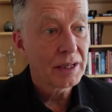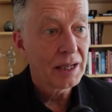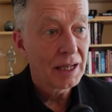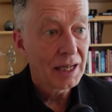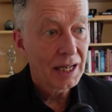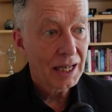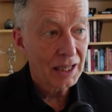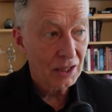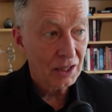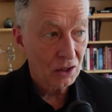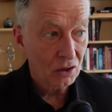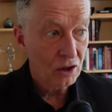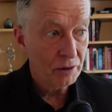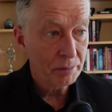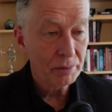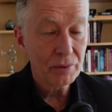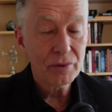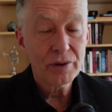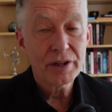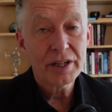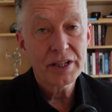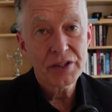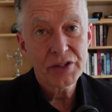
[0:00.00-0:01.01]
A
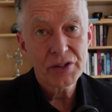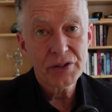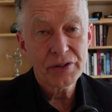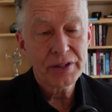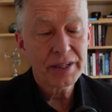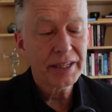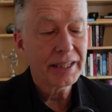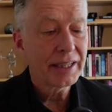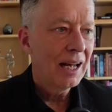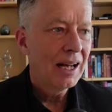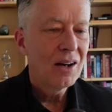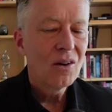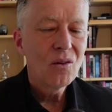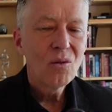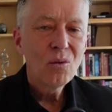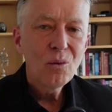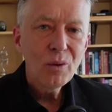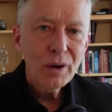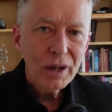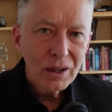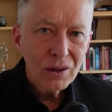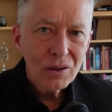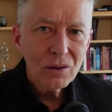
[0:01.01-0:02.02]
Global History,
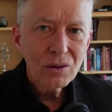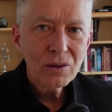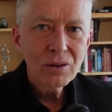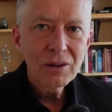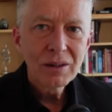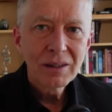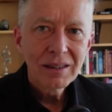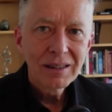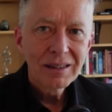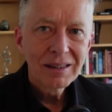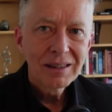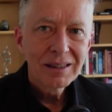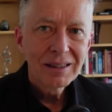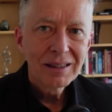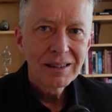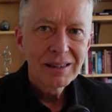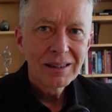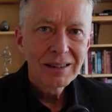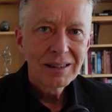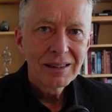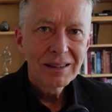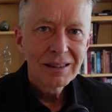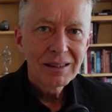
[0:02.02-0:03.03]
will
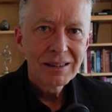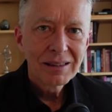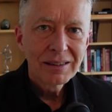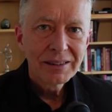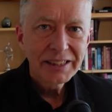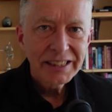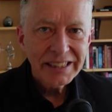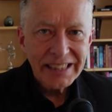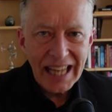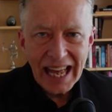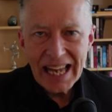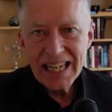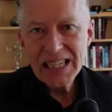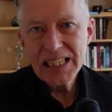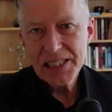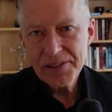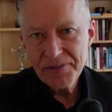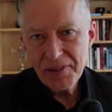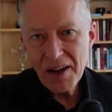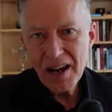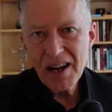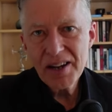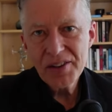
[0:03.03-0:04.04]

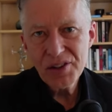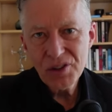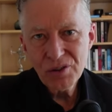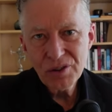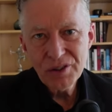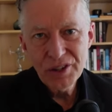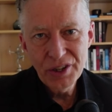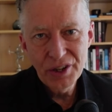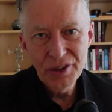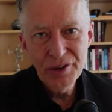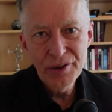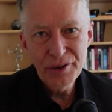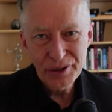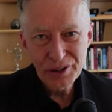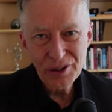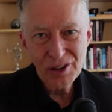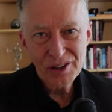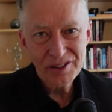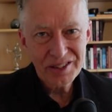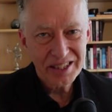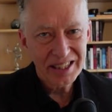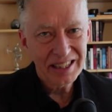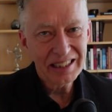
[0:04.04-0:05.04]
satisfy your
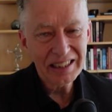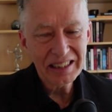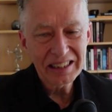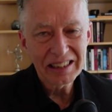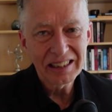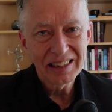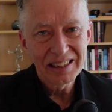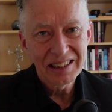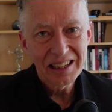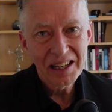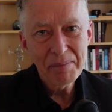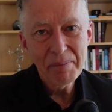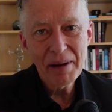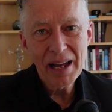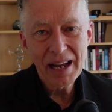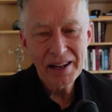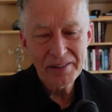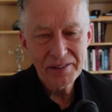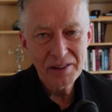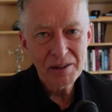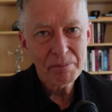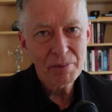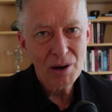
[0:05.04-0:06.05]
curiosity
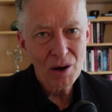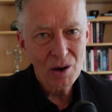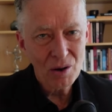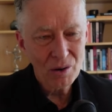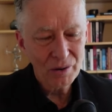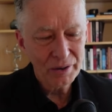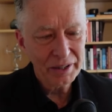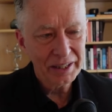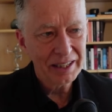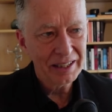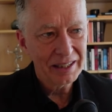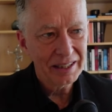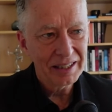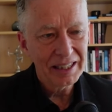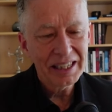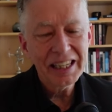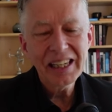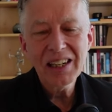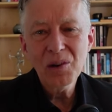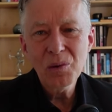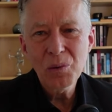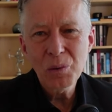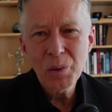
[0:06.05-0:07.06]
about Napoleon
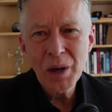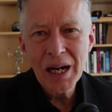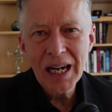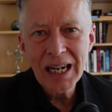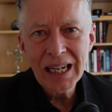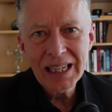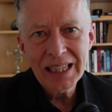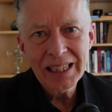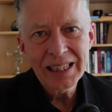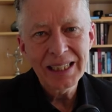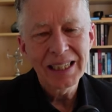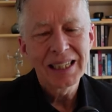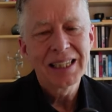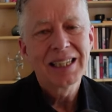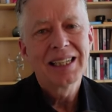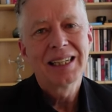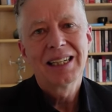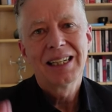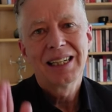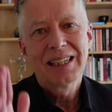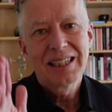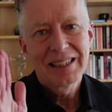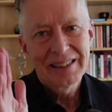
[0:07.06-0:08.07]
in a way
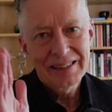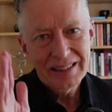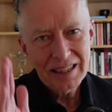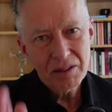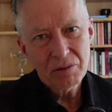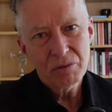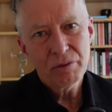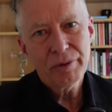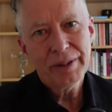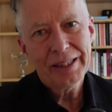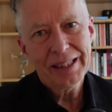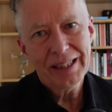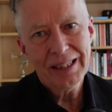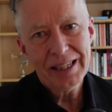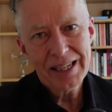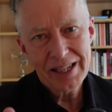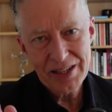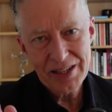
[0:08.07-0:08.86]
that Ridley